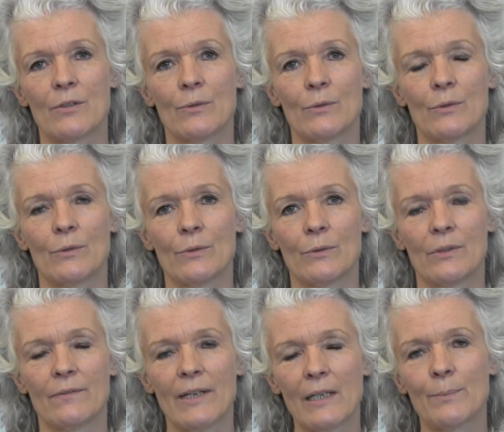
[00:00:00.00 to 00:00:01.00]
to
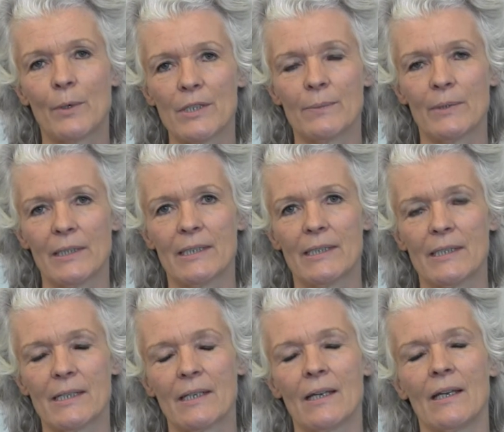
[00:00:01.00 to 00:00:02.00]
develop
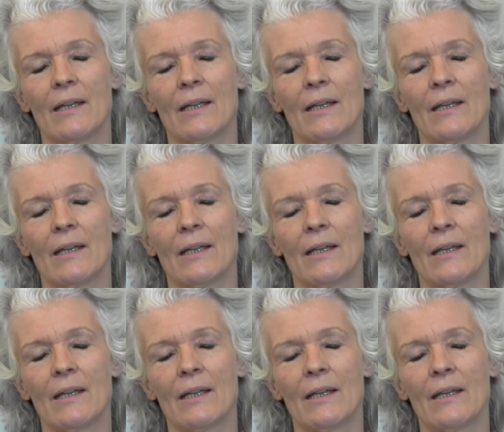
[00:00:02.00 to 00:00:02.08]
possibilities